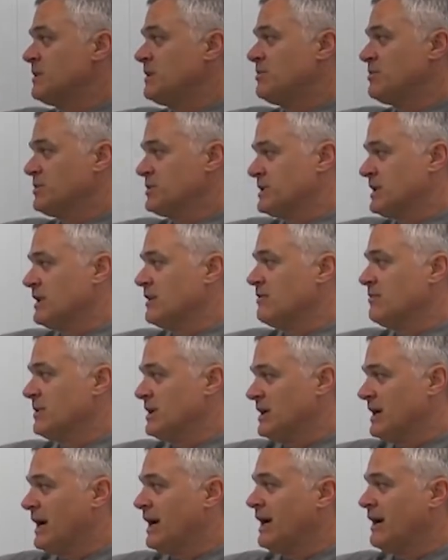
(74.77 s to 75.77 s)
P percent of
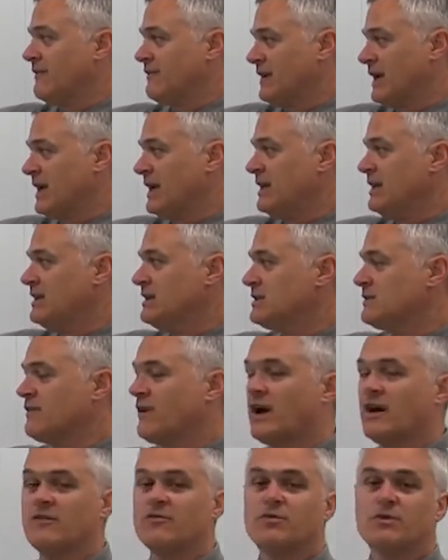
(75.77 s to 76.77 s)
B. I have 80 is
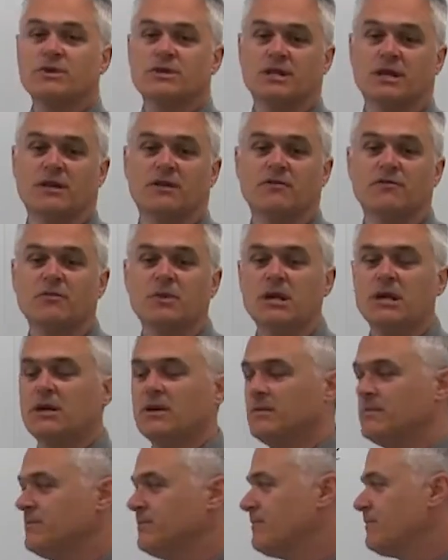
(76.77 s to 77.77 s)
5% of B.